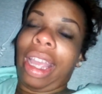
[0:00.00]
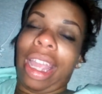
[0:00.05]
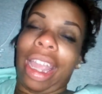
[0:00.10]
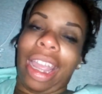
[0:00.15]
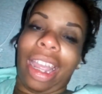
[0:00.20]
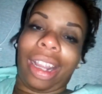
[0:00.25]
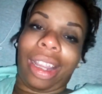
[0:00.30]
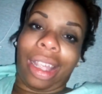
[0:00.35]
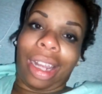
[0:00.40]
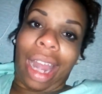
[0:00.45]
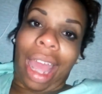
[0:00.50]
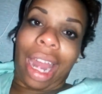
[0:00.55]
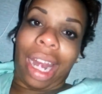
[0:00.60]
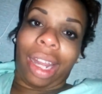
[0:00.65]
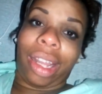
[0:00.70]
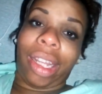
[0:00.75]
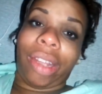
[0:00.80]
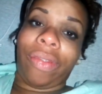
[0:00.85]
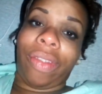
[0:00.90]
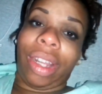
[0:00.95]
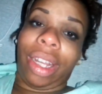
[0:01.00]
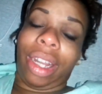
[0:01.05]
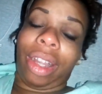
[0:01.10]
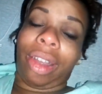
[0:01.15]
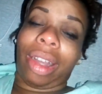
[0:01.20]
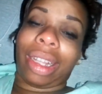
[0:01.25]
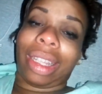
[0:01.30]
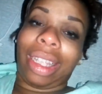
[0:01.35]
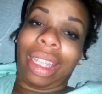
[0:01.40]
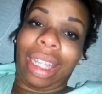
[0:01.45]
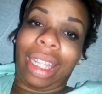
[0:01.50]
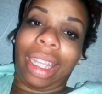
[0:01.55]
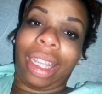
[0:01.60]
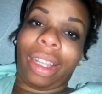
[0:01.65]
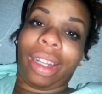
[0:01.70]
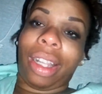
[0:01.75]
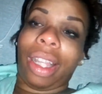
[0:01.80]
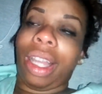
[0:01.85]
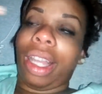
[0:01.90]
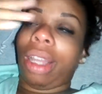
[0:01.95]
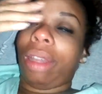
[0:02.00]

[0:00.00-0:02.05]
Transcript: and then add a video at the end.